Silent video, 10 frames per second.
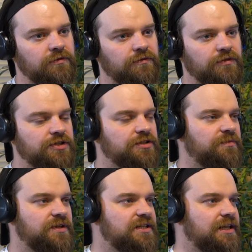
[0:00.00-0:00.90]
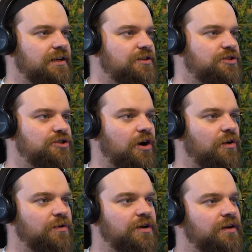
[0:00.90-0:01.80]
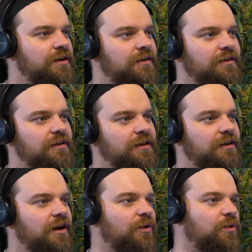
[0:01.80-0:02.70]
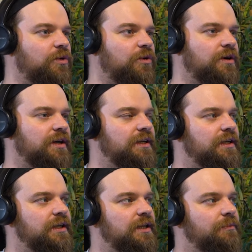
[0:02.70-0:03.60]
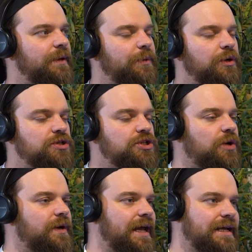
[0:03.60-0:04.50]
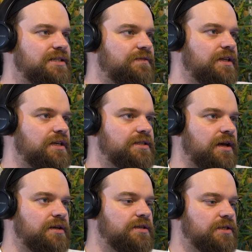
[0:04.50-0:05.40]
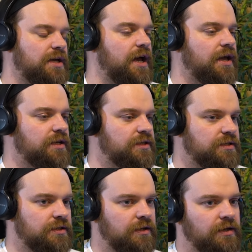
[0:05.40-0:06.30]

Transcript: for something as little as a joke, or people are just so negative these days. And